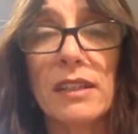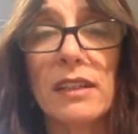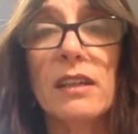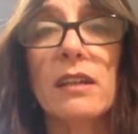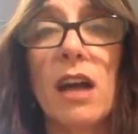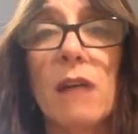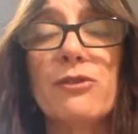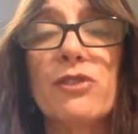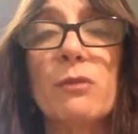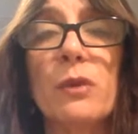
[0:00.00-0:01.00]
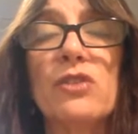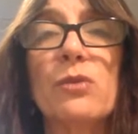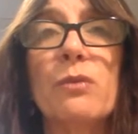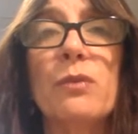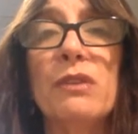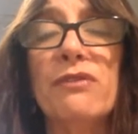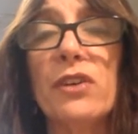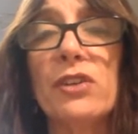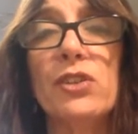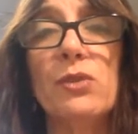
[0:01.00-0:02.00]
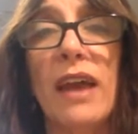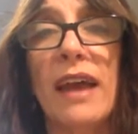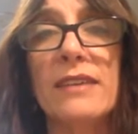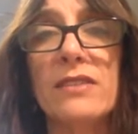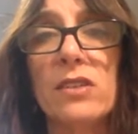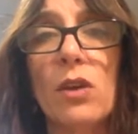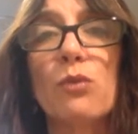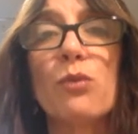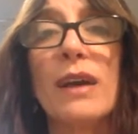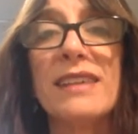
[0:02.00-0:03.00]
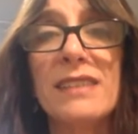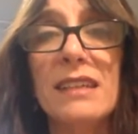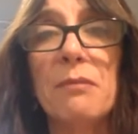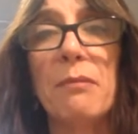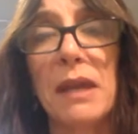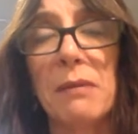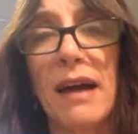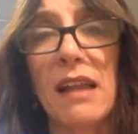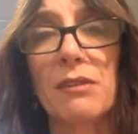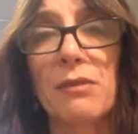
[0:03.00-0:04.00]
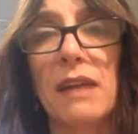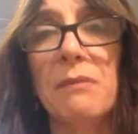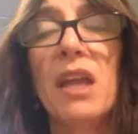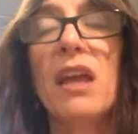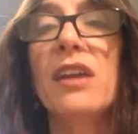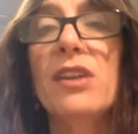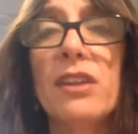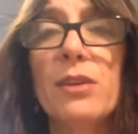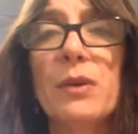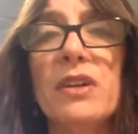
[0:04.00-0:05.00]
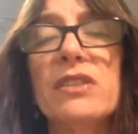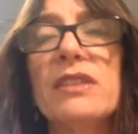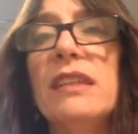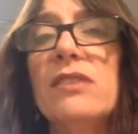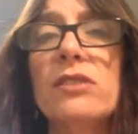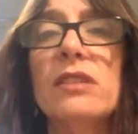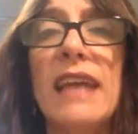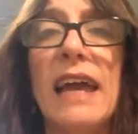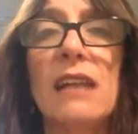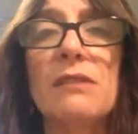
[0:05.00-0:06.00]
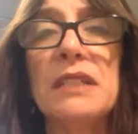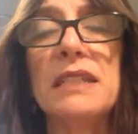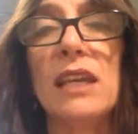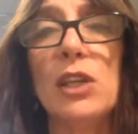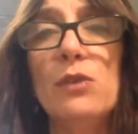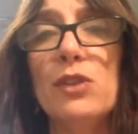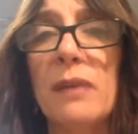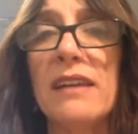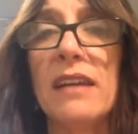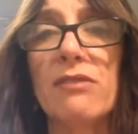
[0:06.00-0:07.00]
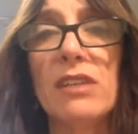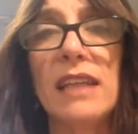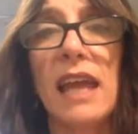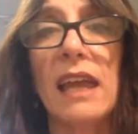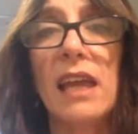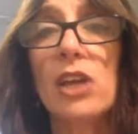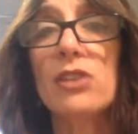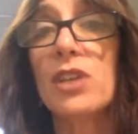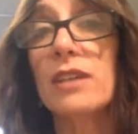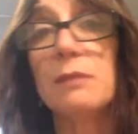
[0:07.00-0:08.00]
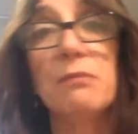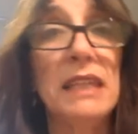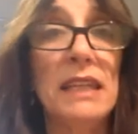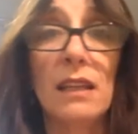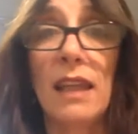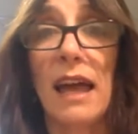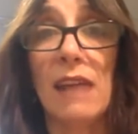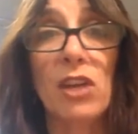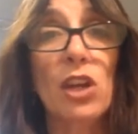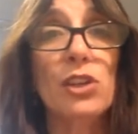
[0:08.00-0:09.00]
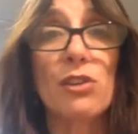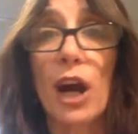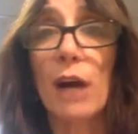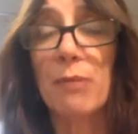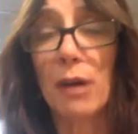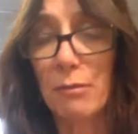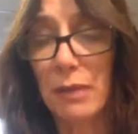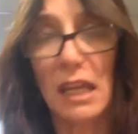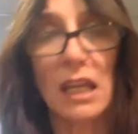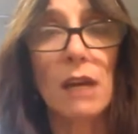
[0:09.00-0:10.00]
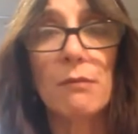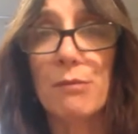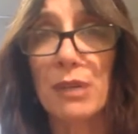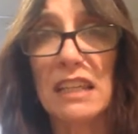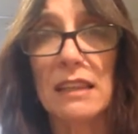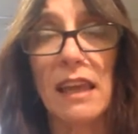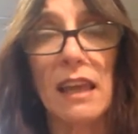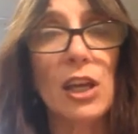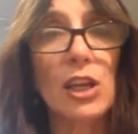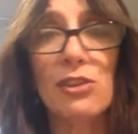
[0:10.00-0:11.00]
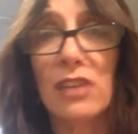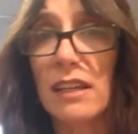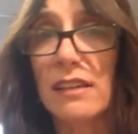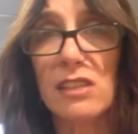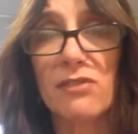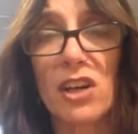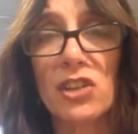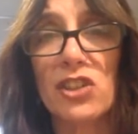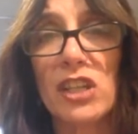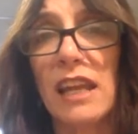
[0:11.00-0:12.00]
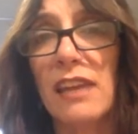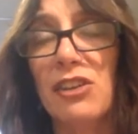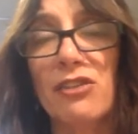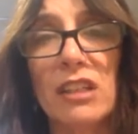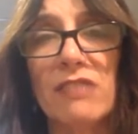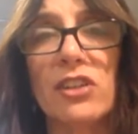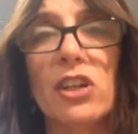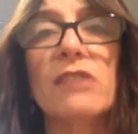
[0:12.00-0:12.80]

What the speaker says: comes from what's referred to as resting metabolic rate. In other words, these are the calories that you spend every day just being alive. Your heart pumping, breathing, your kidneys functioning, your liver,